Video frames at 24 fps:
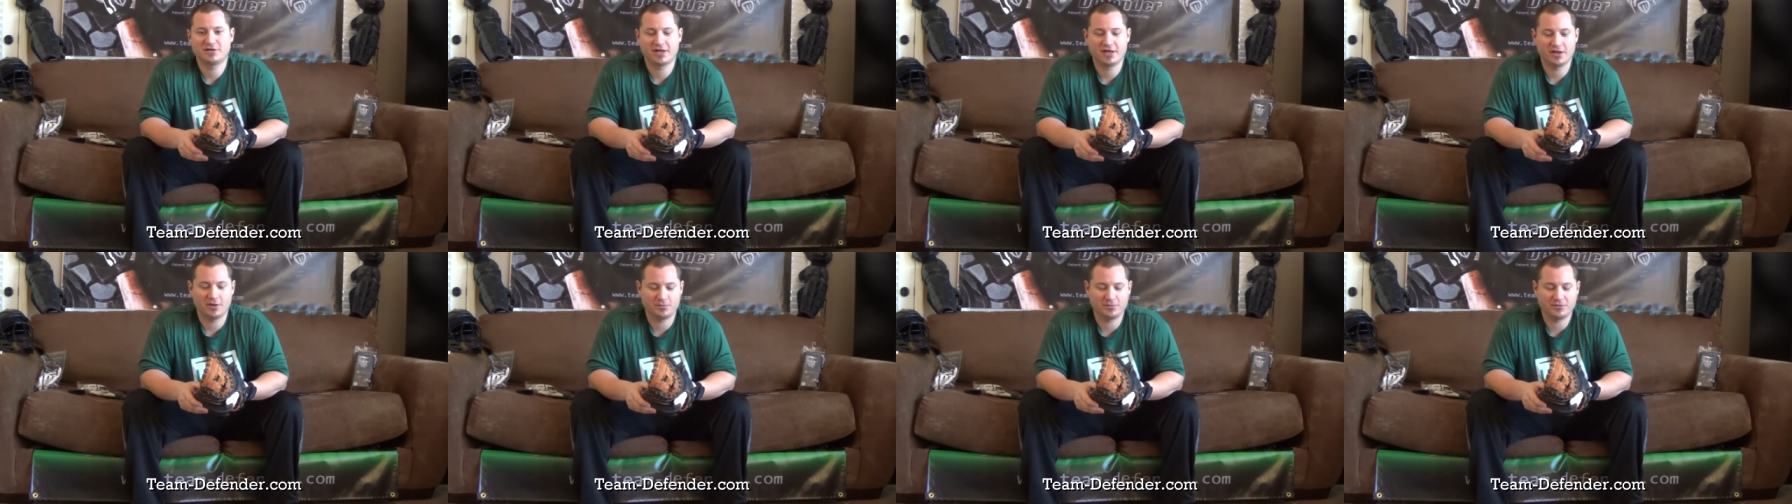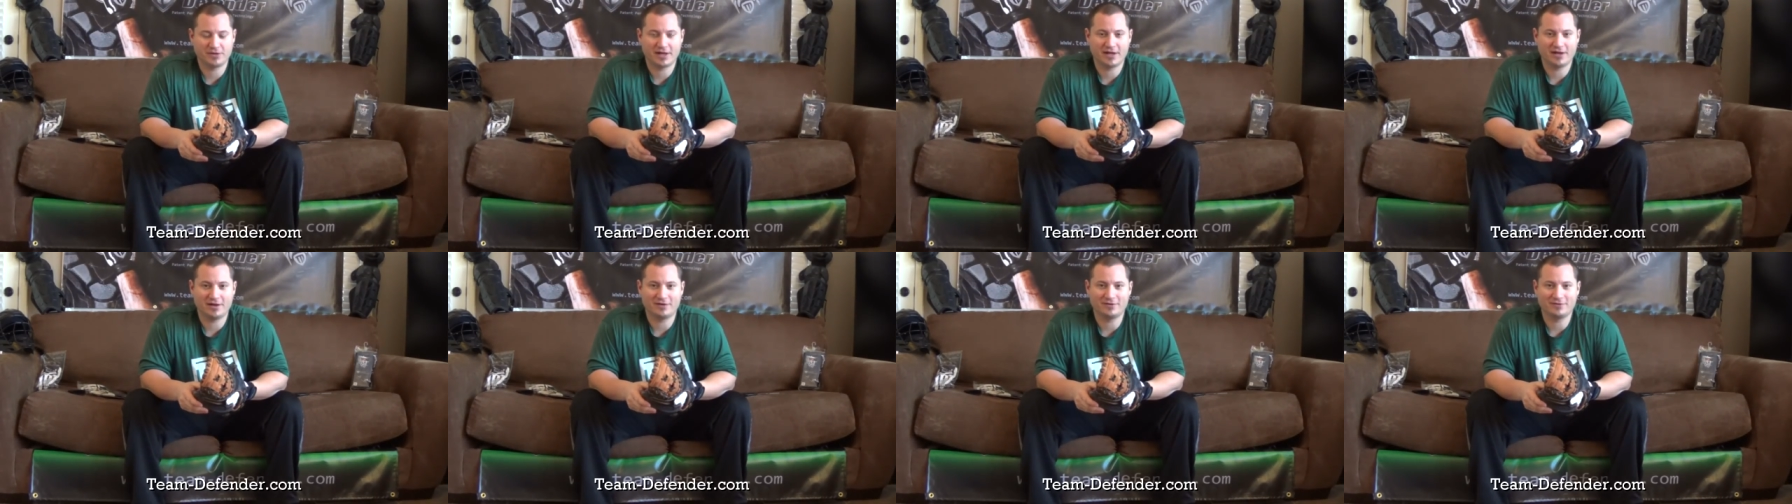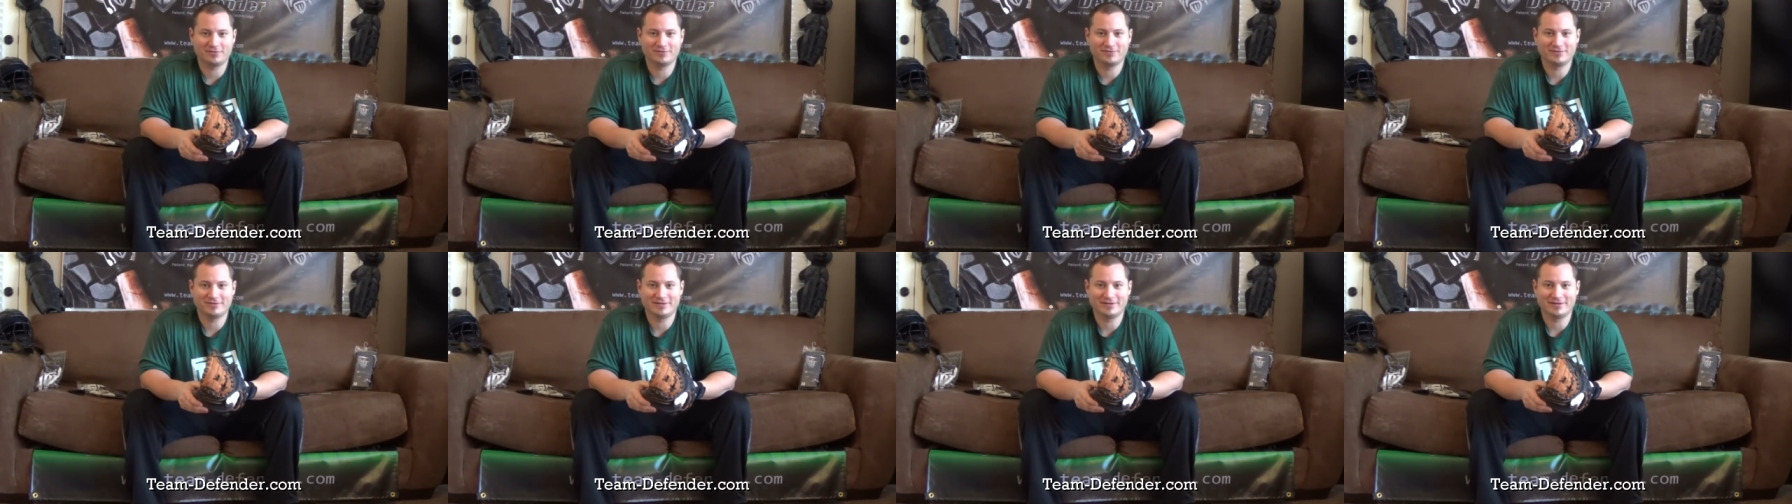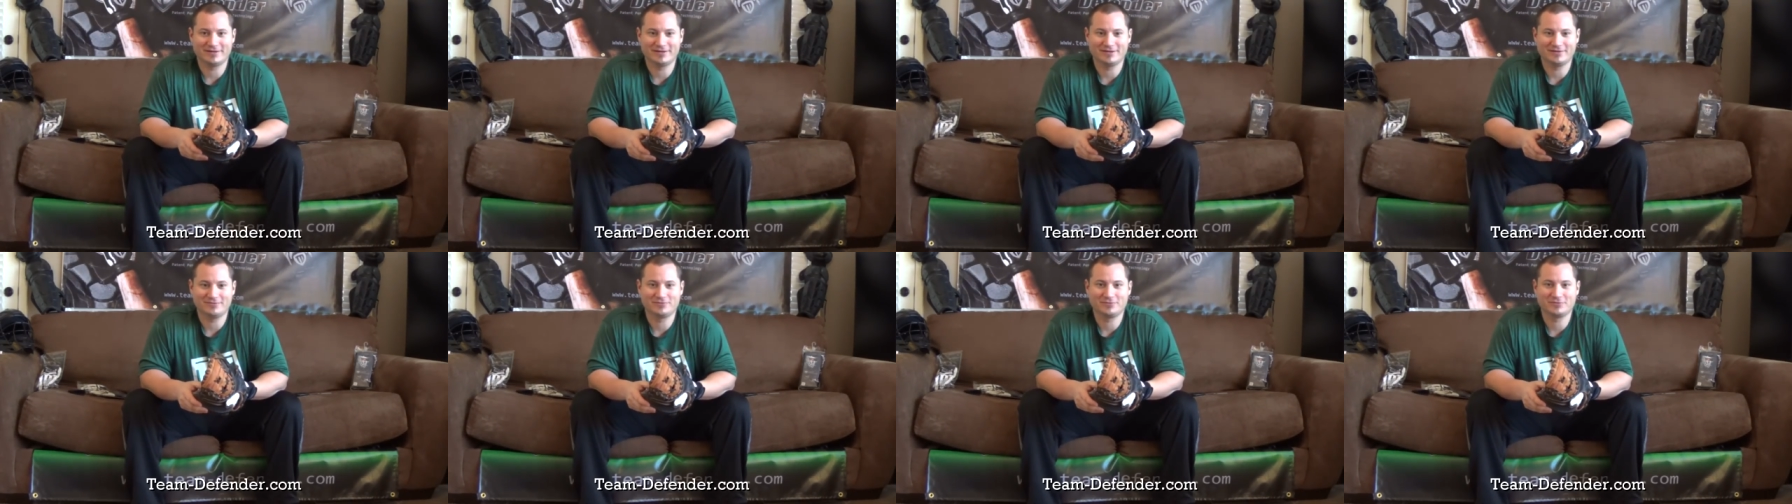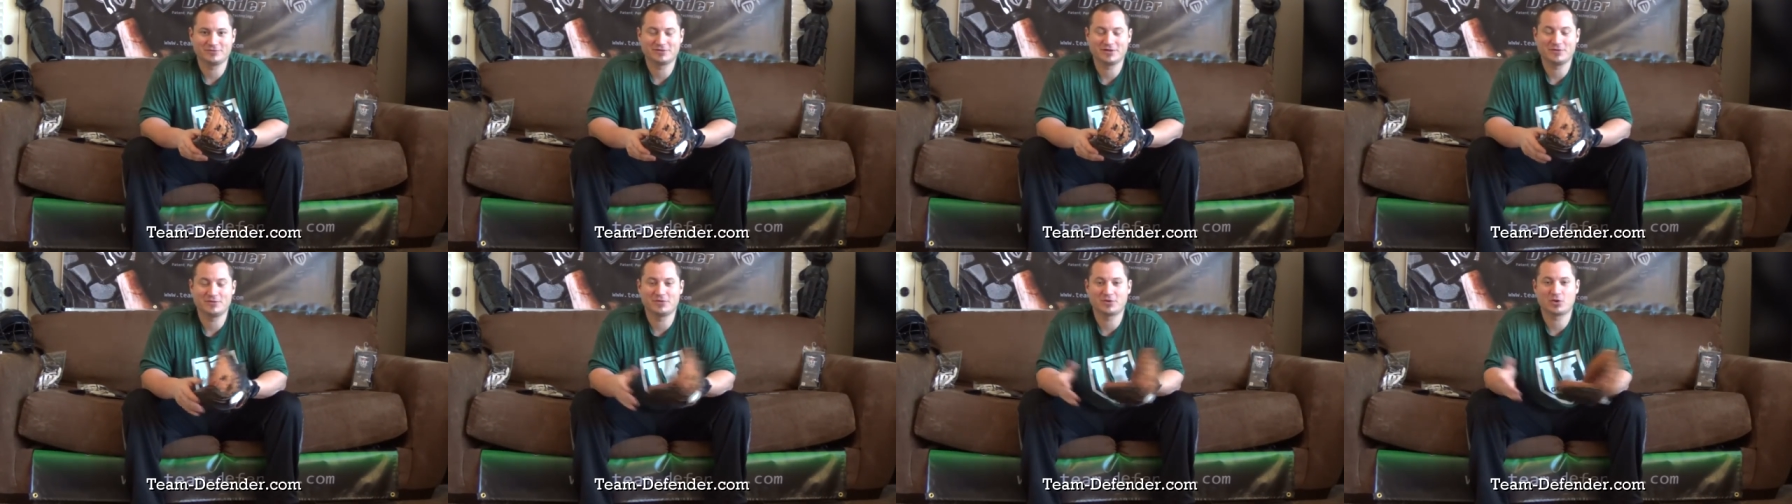helped out with some